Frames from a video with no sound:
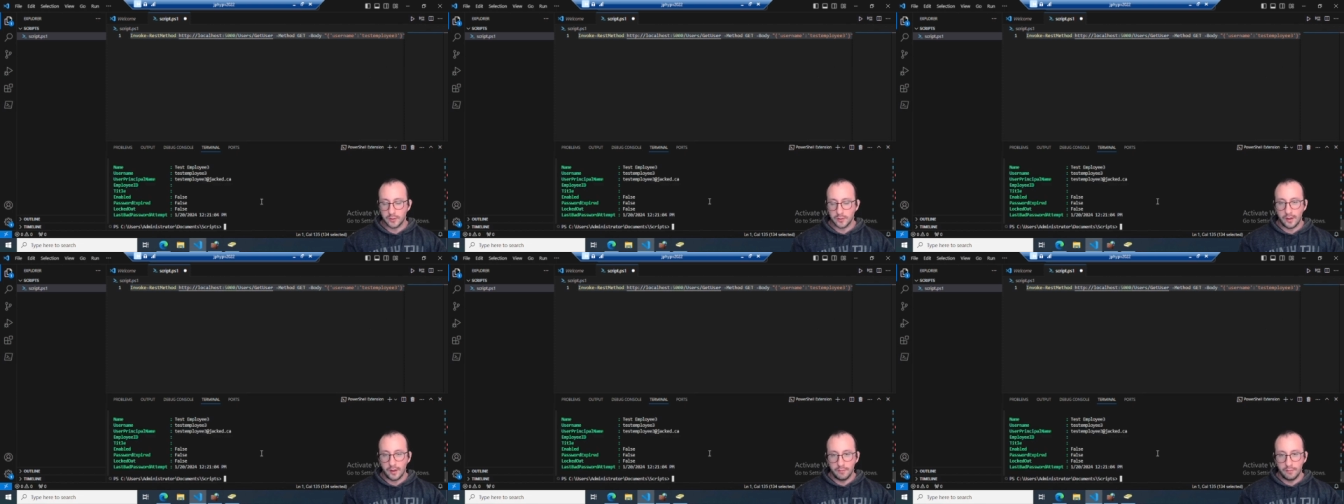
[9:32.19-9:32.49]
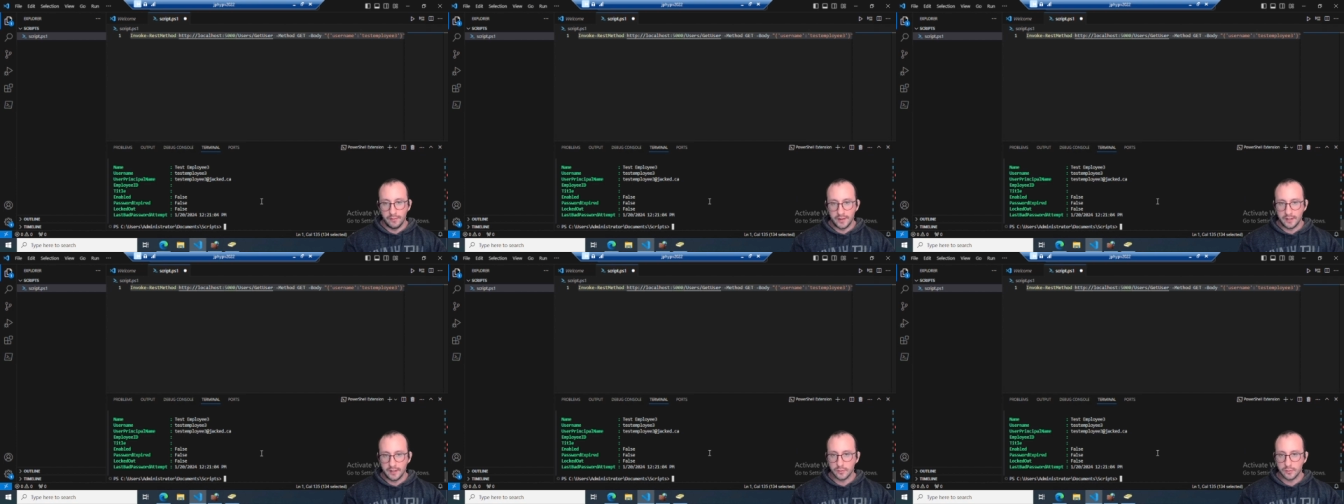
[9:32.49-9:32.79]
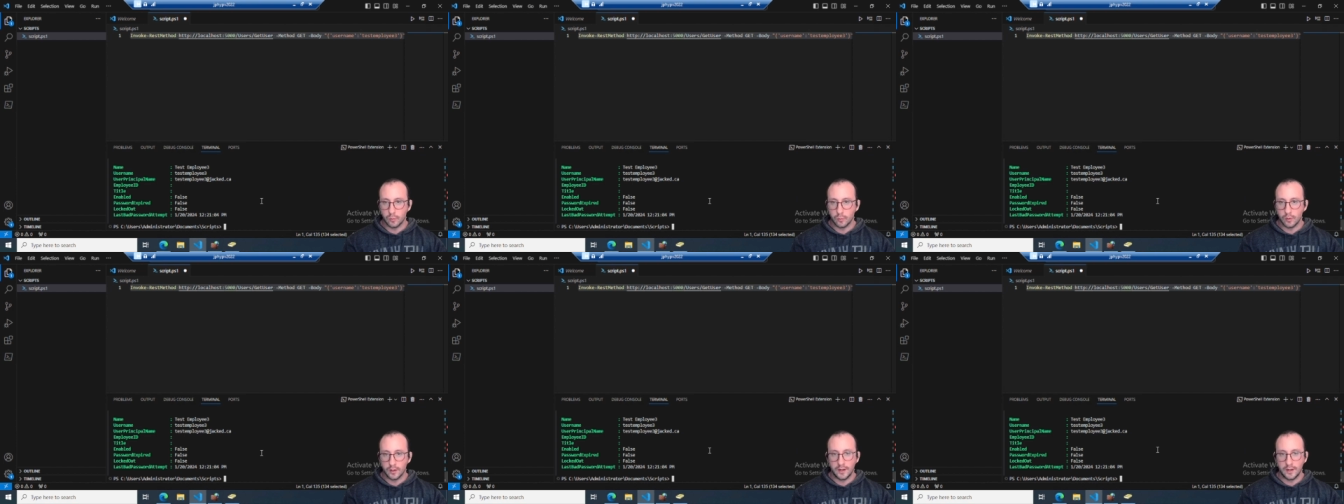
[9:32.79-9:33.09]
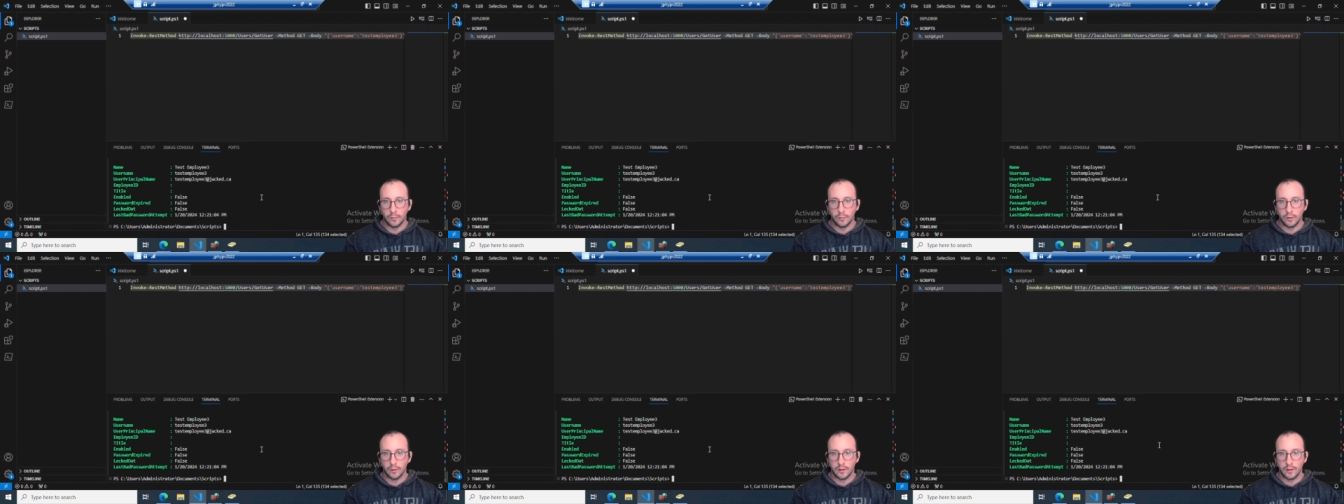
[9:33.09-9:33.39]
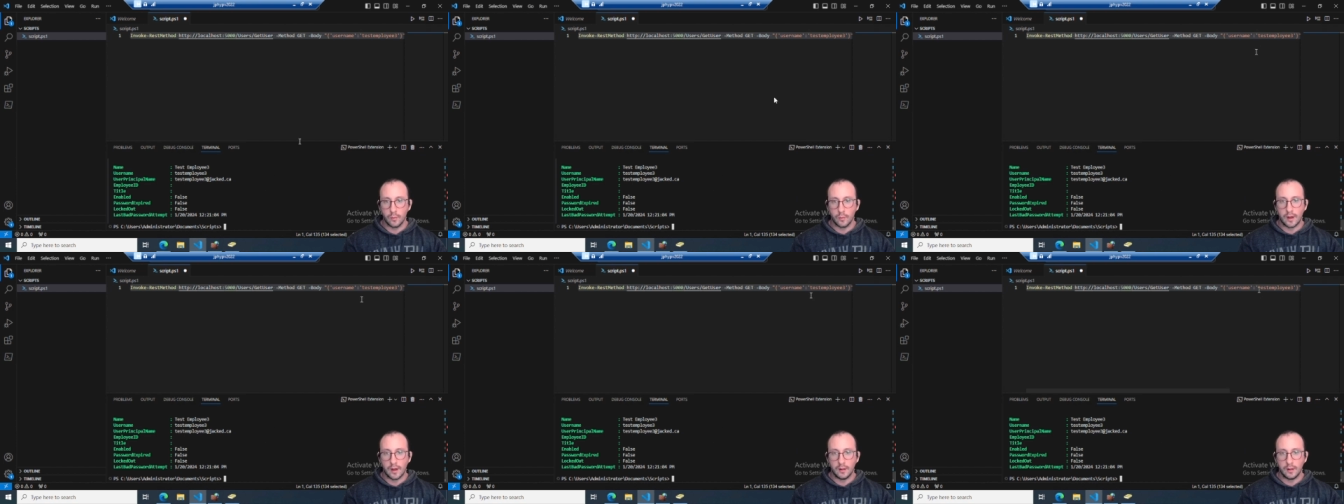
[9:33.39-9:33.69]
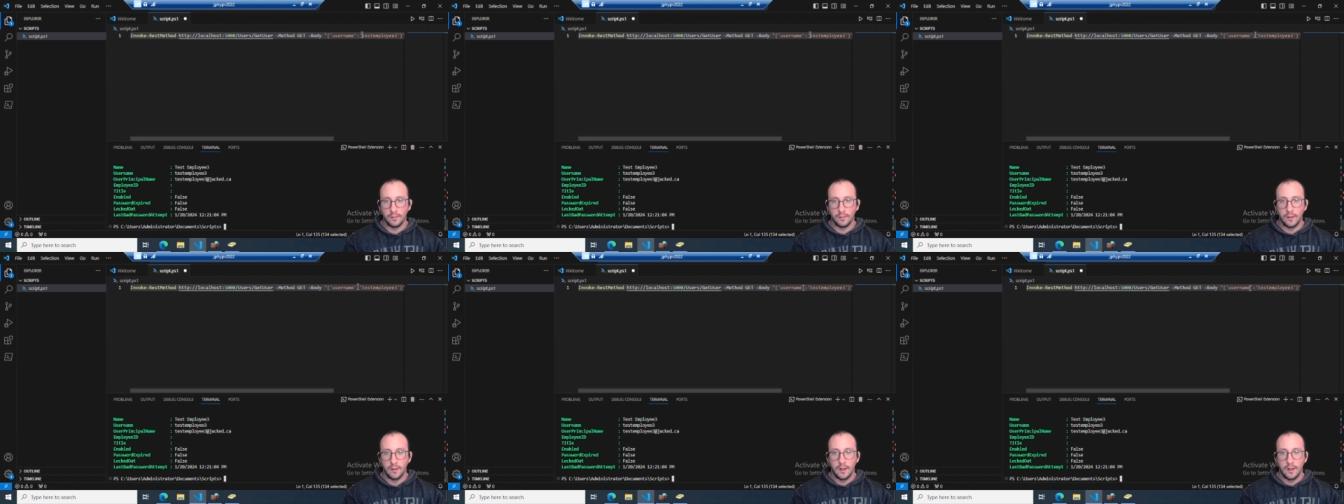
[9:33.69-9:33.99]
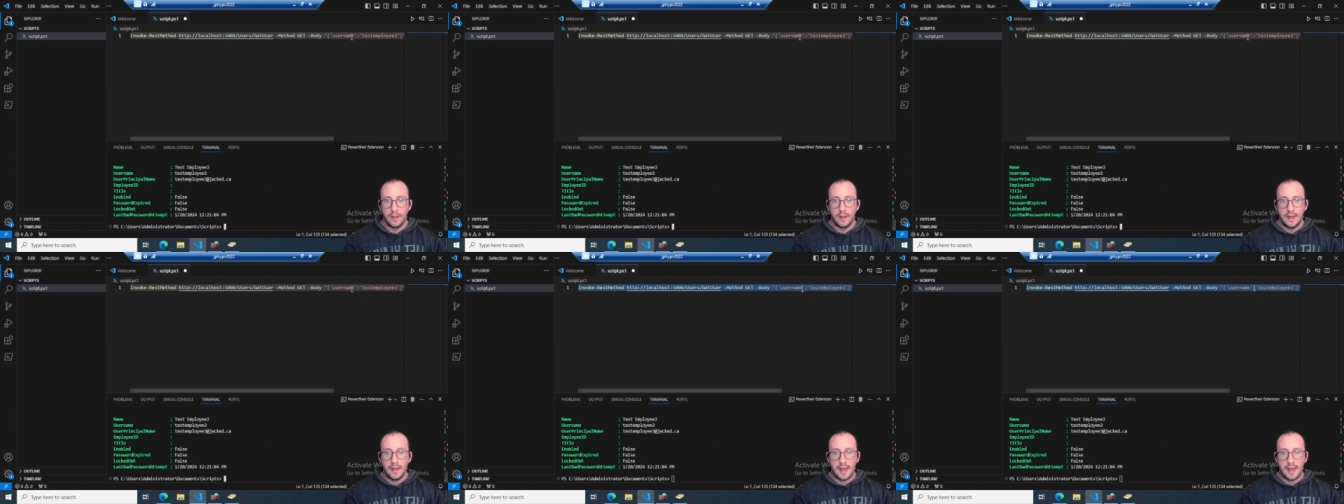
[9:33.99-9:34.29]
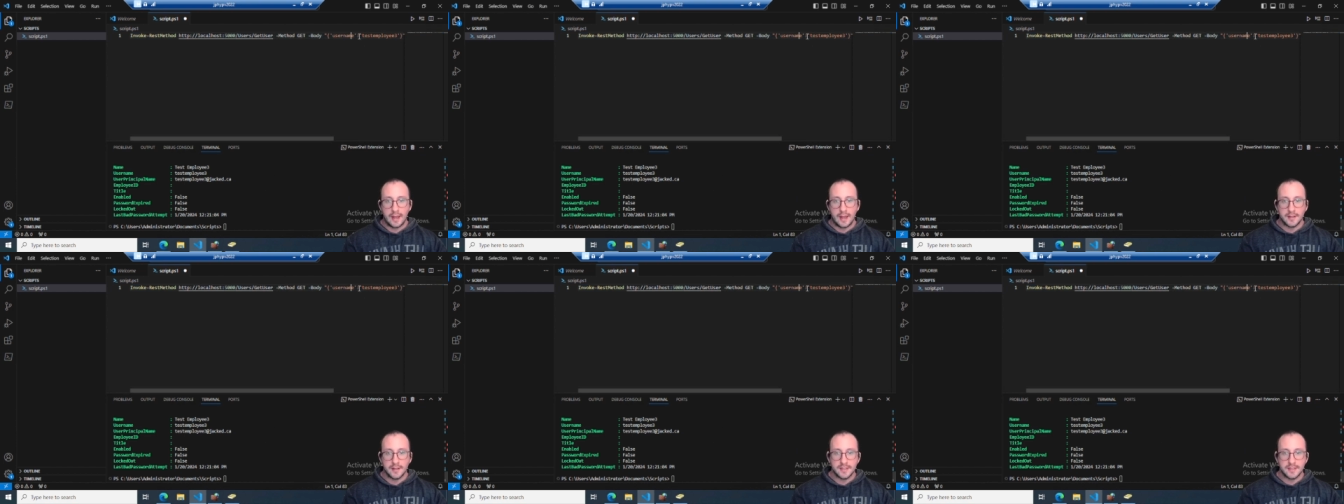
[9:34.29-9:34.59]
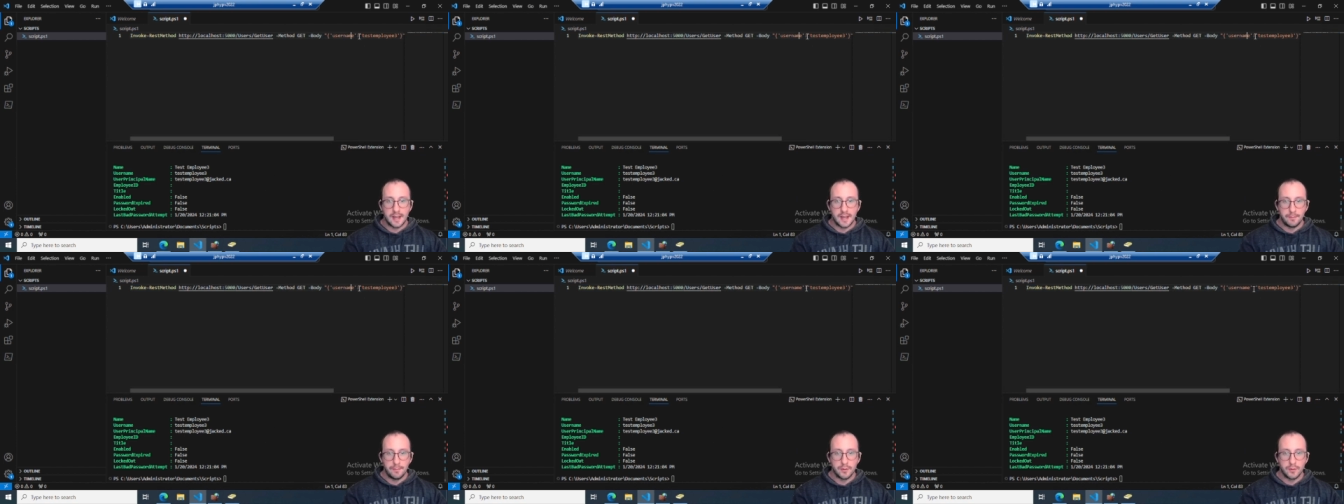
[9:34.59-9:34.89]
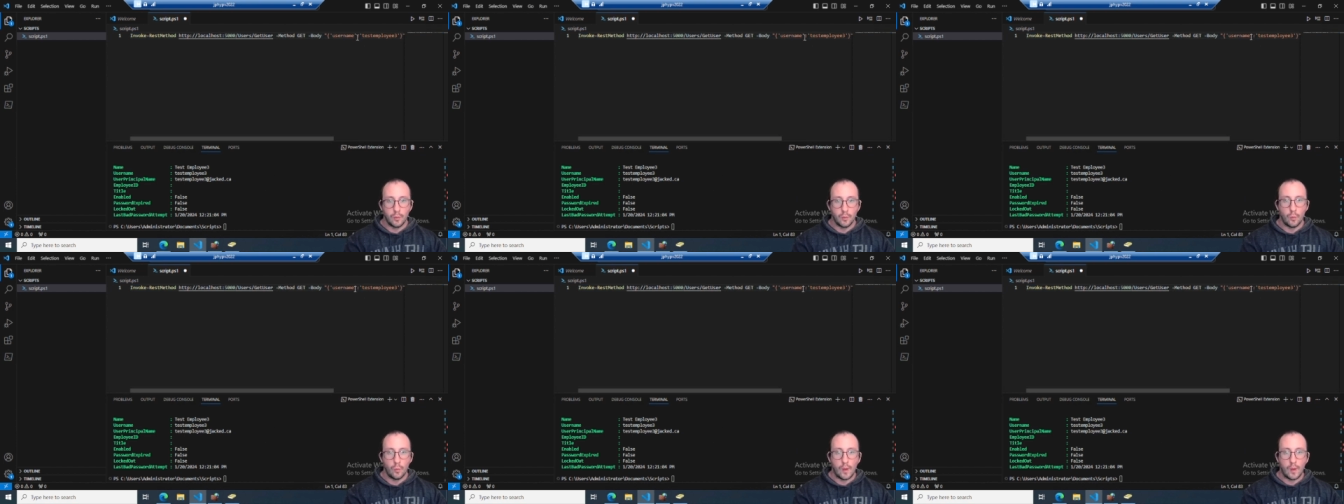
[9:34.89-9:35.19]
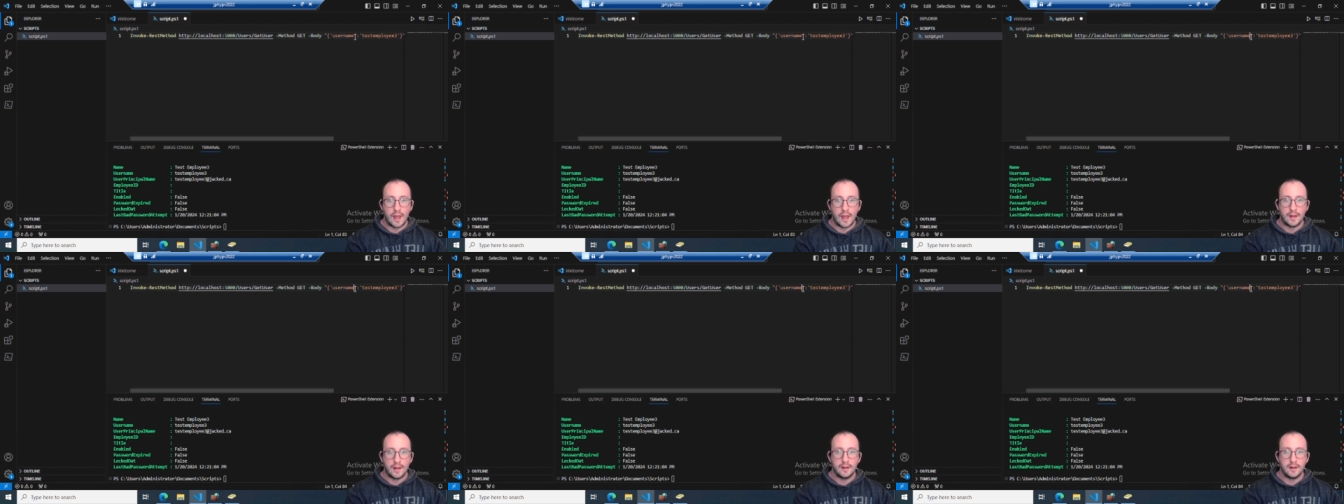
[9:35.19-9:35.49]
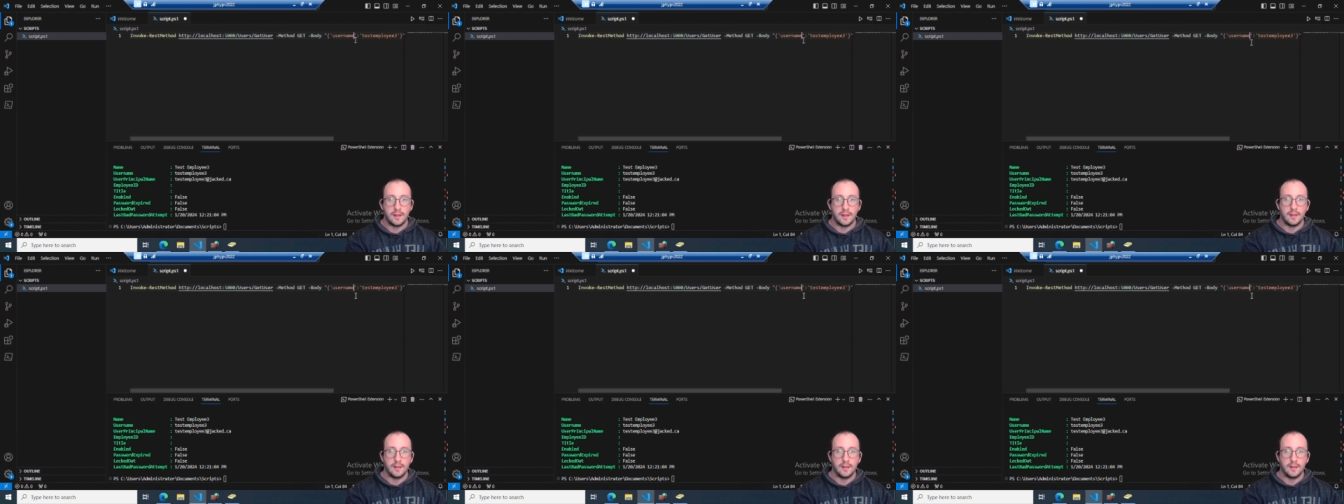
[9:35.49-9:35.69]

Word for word: So everything is working really well, except when